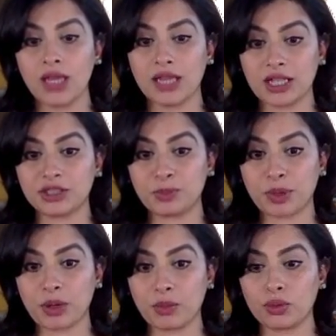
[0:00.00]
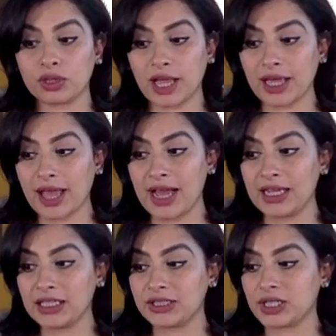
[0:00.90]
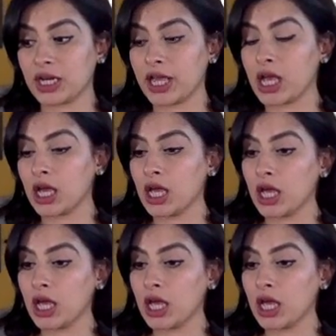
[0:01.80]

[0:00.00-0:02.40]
that springboard, that catalyst to like